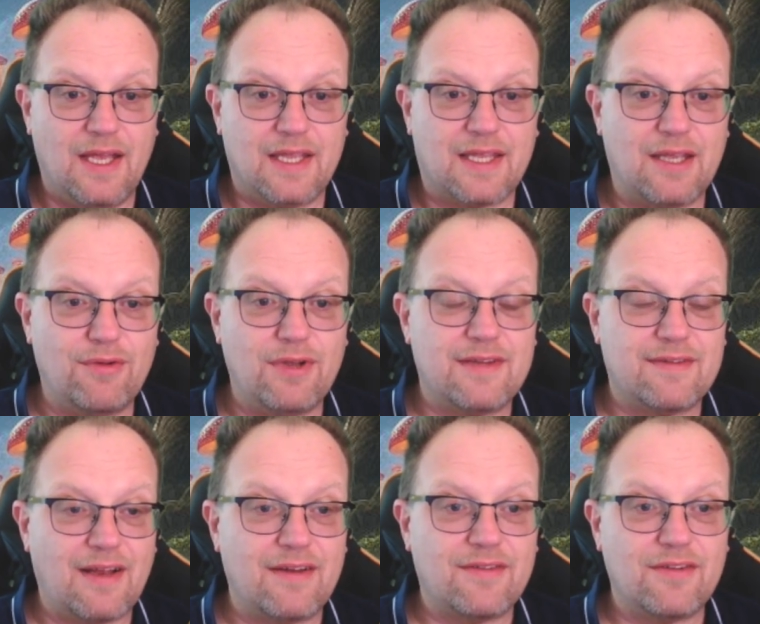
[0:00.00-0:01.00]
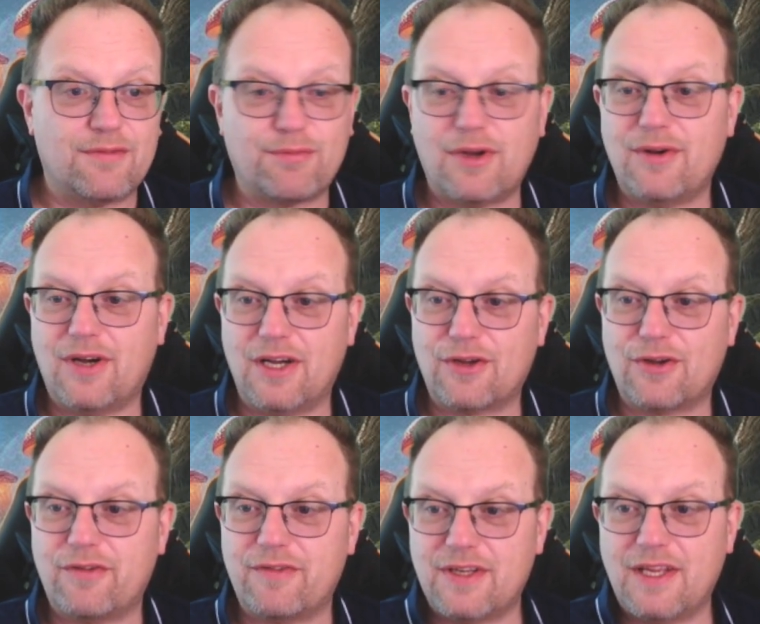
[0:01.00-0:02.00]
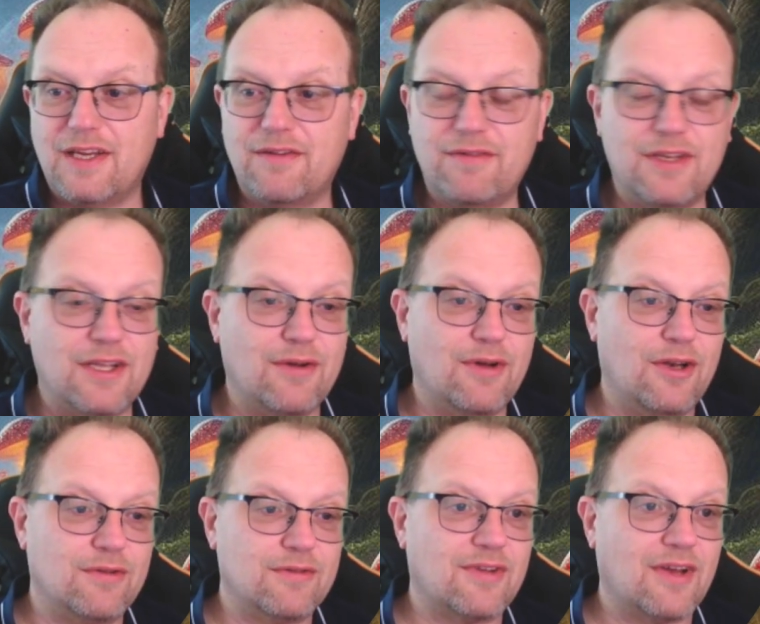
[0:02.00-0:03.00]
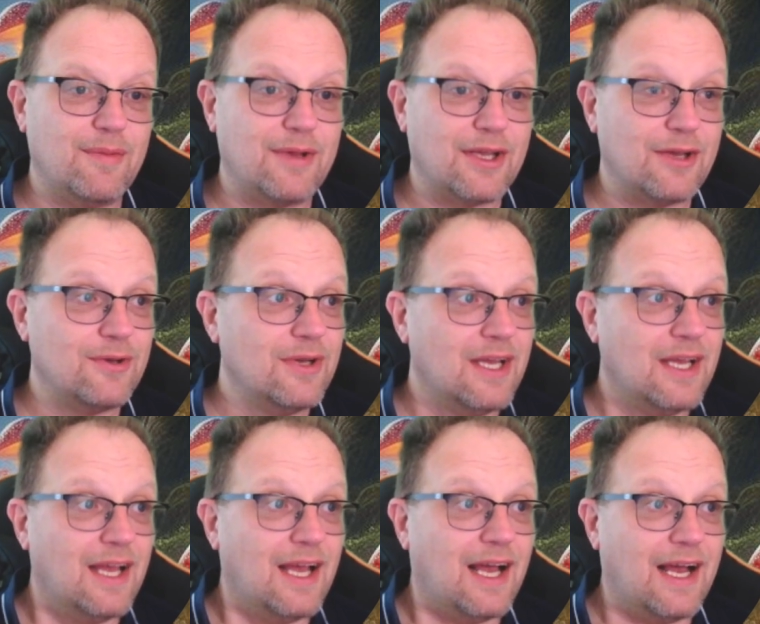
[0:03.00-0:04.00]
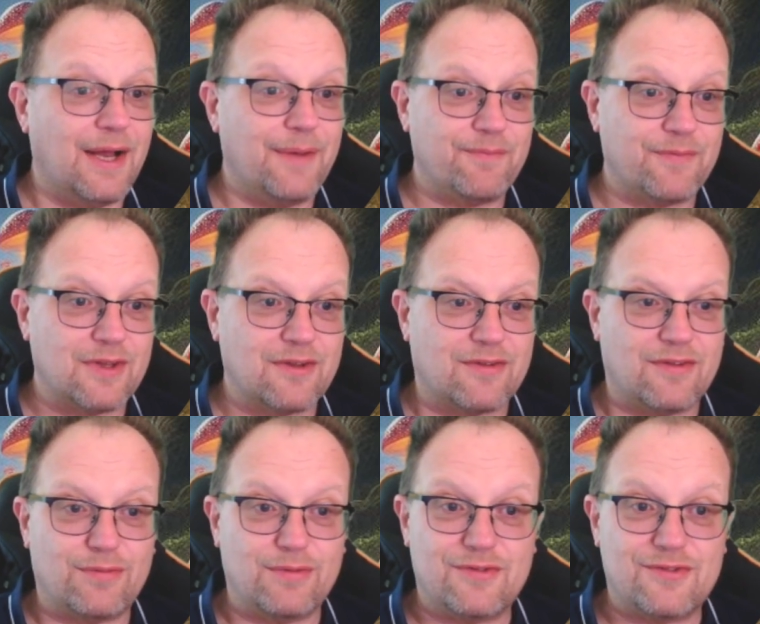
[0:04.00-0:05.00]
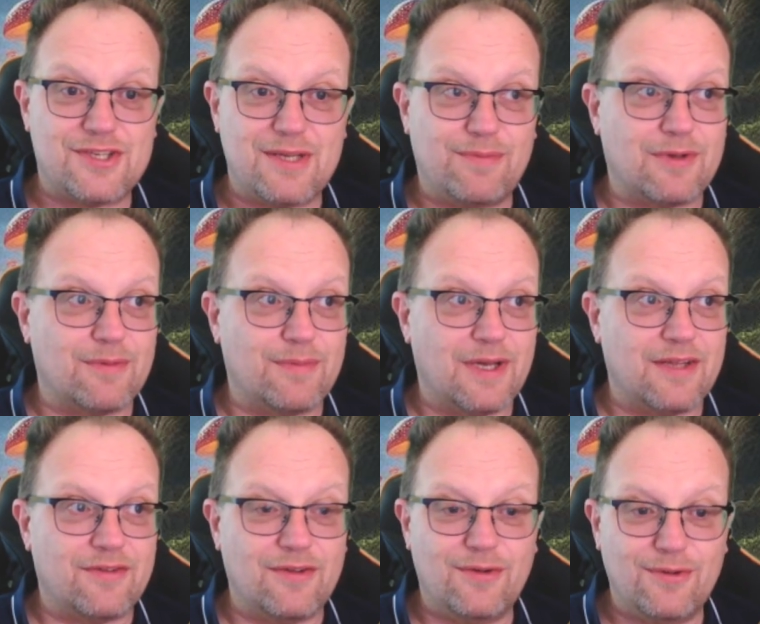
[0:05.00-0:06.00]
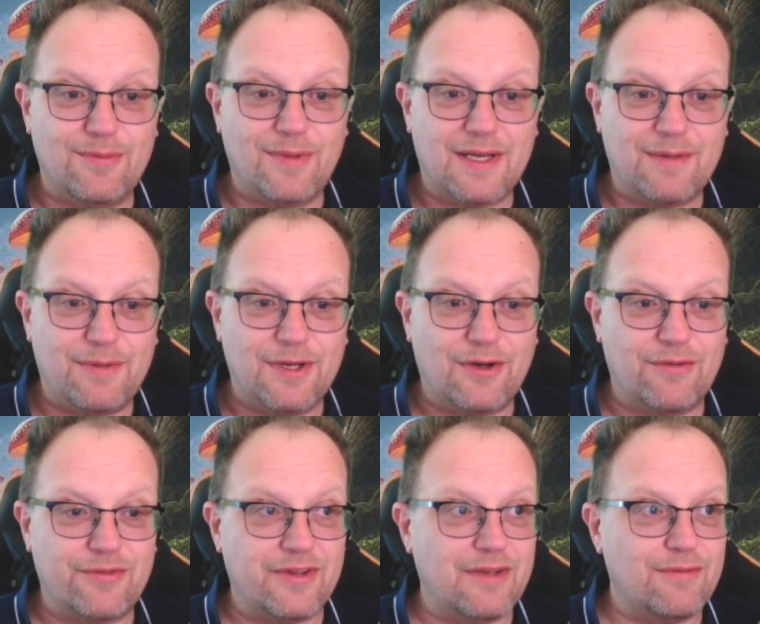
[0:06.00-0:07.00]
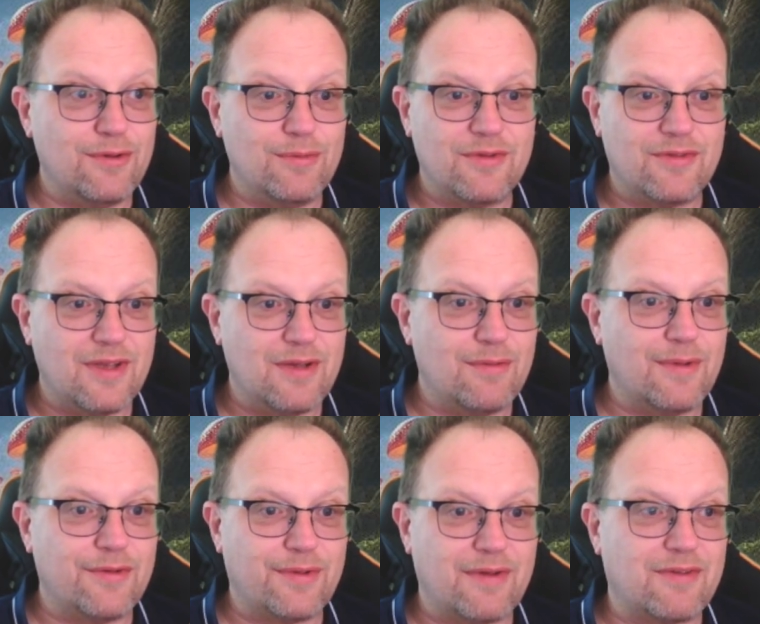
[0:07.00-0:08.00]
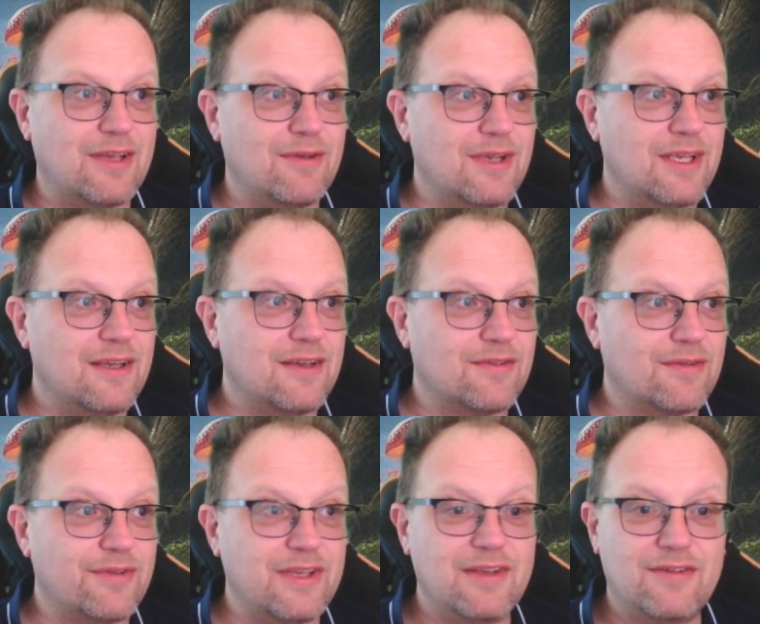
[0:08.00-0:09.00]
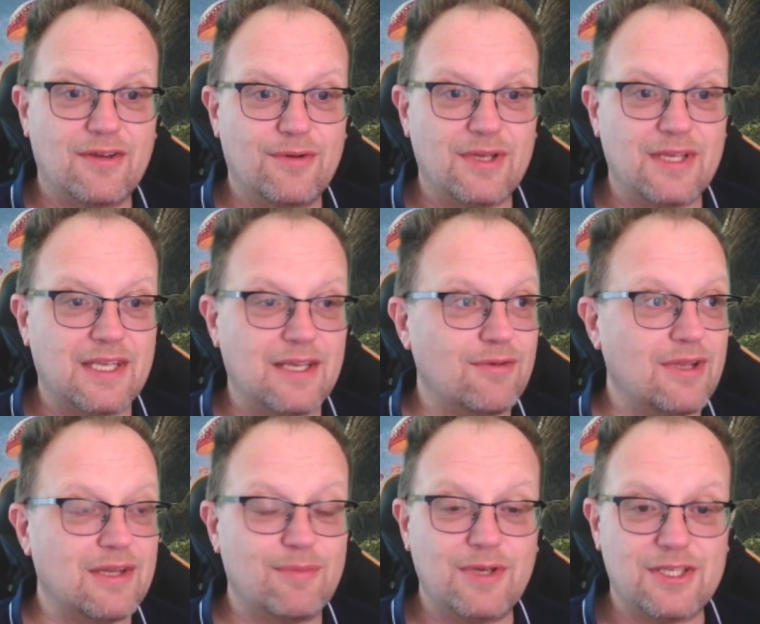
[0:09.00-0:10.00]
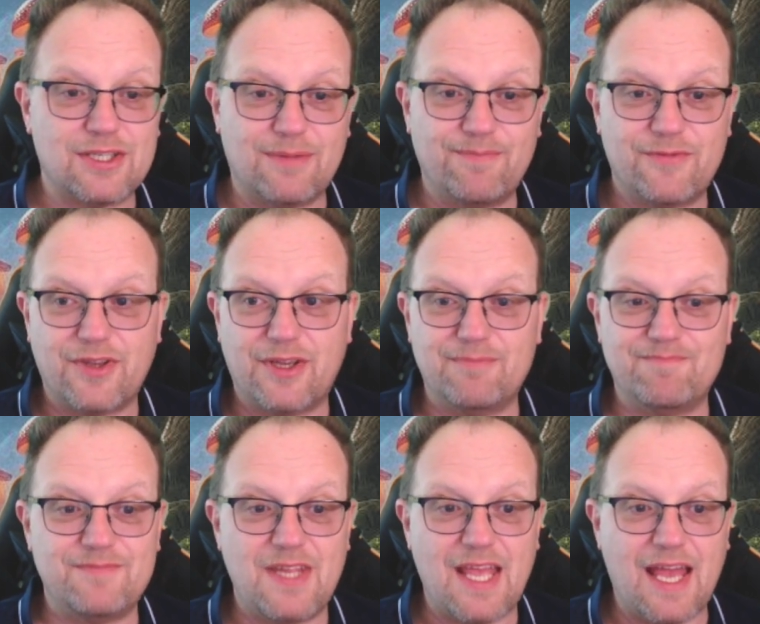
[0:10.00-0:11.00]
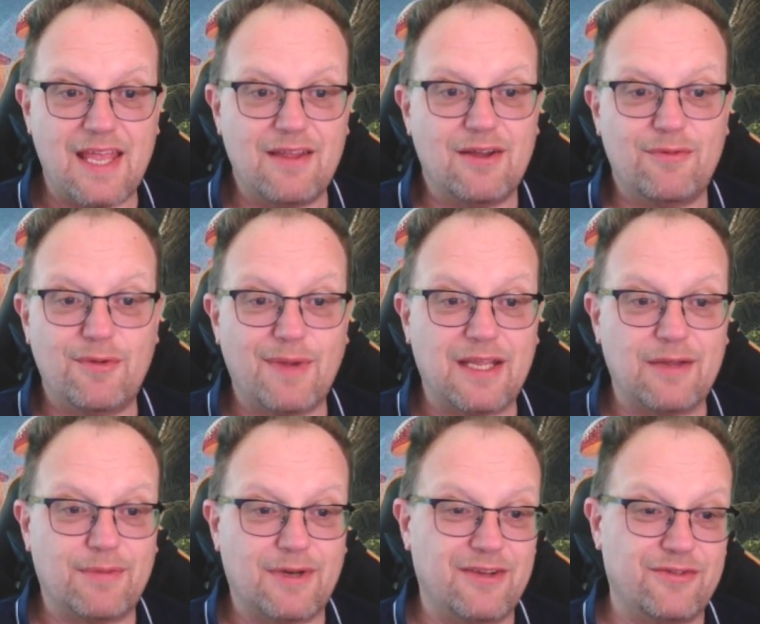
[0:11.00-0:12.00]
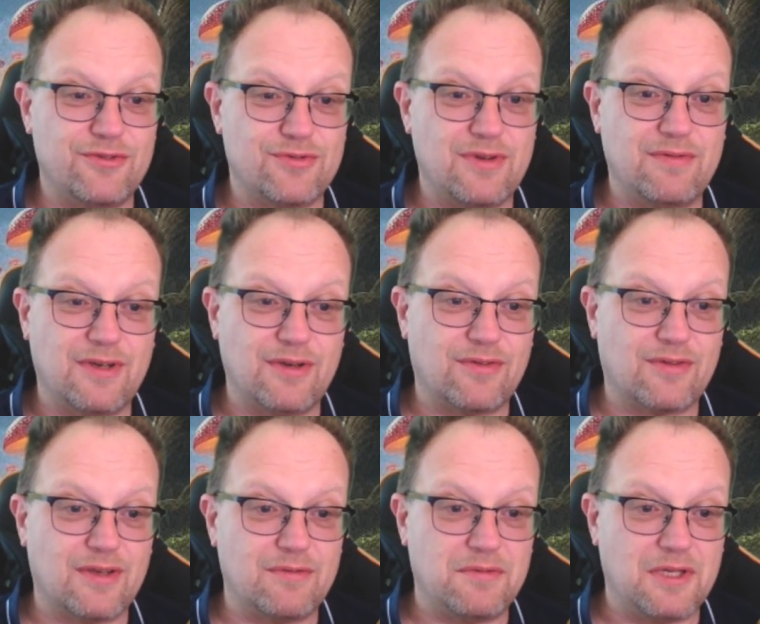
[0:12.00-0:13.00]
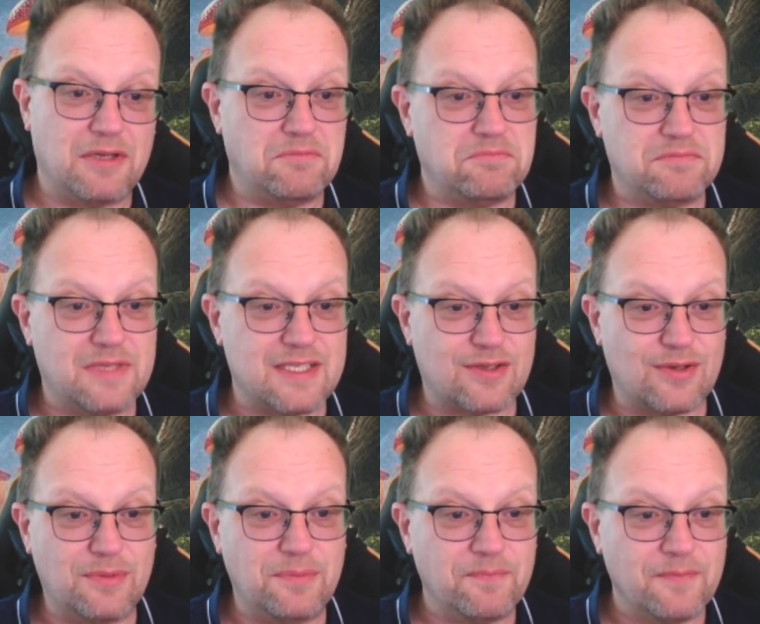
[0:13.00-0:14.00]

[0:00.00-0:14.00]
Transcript: Kirri, Talented Sprout. I covered it in a video a long time ago. Um, because this was cheap compared to Yuma, but obviously if Yuma's here, we might also have Kirri here, because obviously he's holding Kirri in the picture. So, yay, we're making plants and tree folks, so, you know, that's cool.